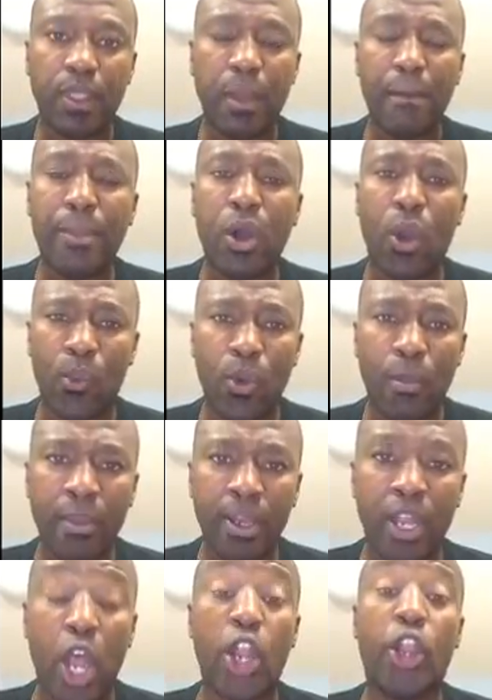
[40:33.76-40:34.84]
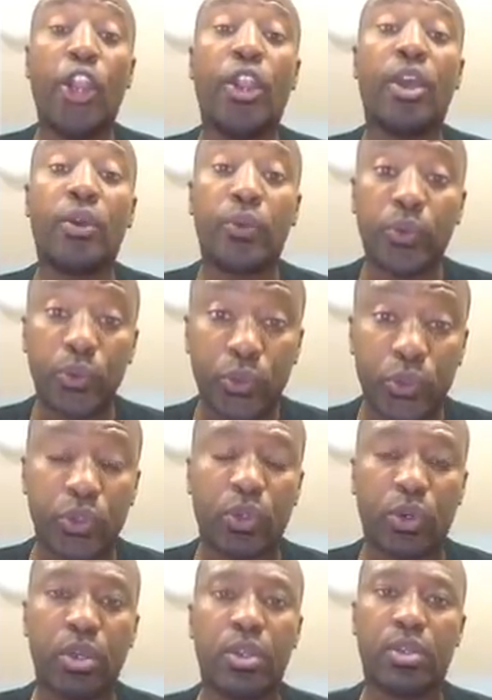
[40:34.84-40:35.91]
but a woman knows.
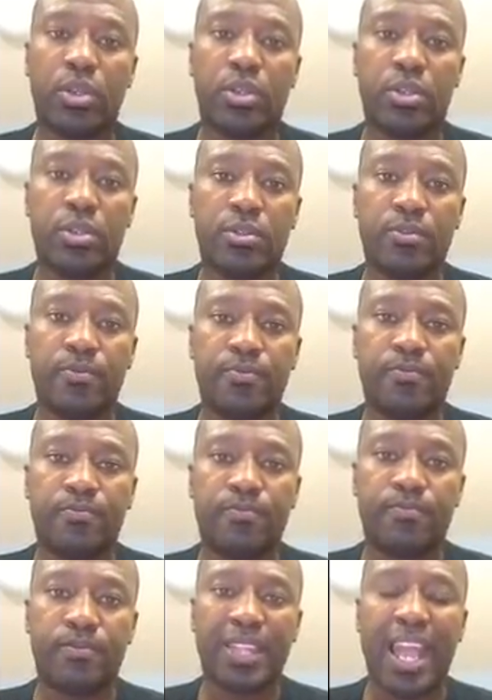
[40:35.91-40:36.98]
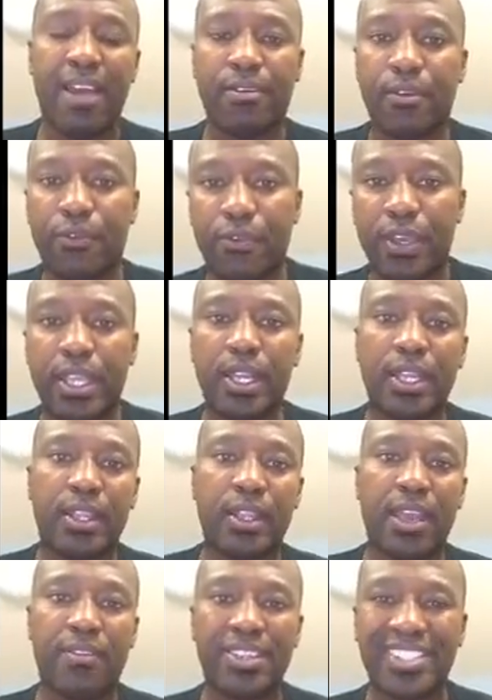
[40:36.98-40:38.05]
They have a feeling,
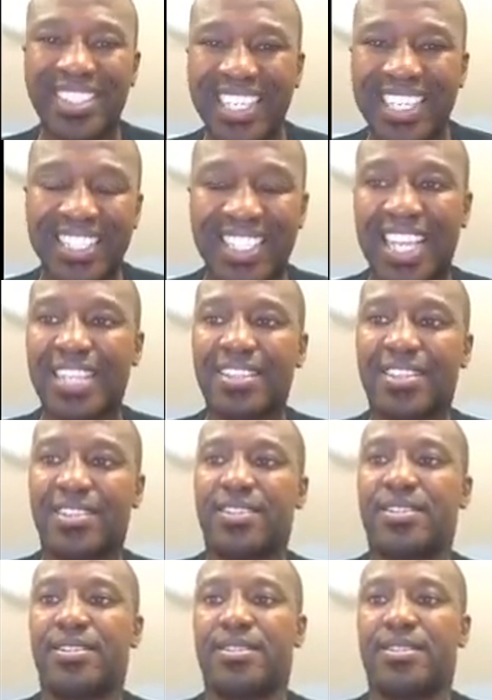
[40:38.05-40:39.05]
they have a sixth sense.